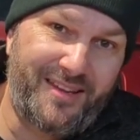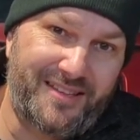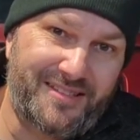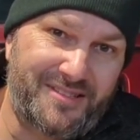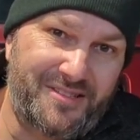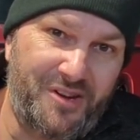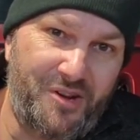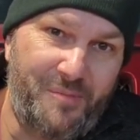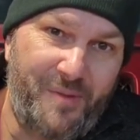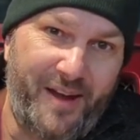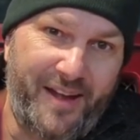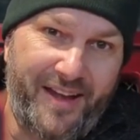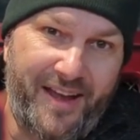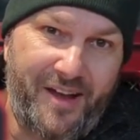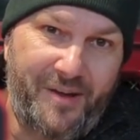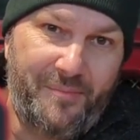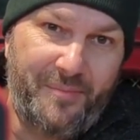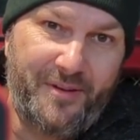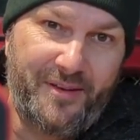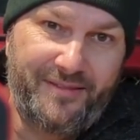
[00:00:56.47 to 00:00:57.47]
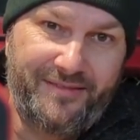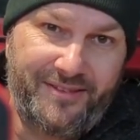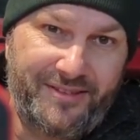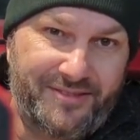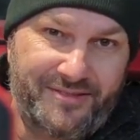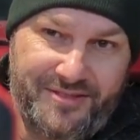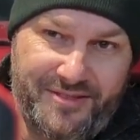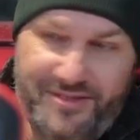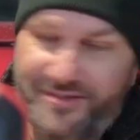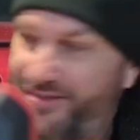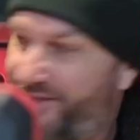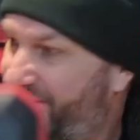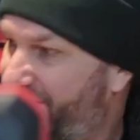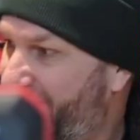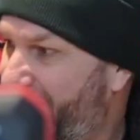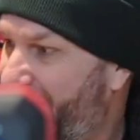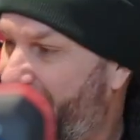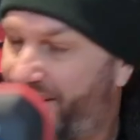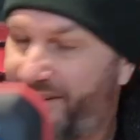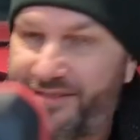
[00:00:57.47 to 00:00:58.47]
get snow by now, but there's, there's
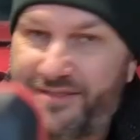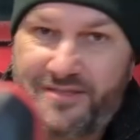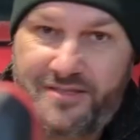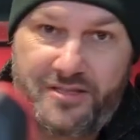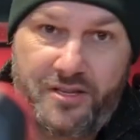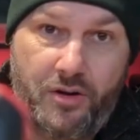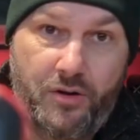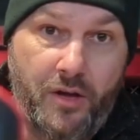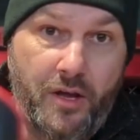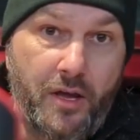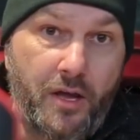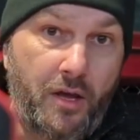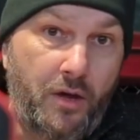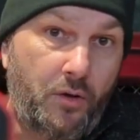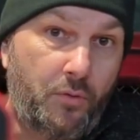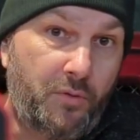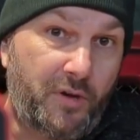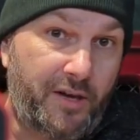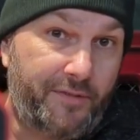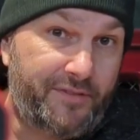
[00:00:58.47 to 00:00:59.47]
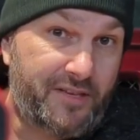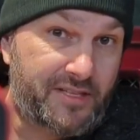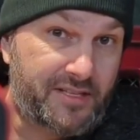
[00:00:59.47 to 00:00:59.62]
just none. So what I've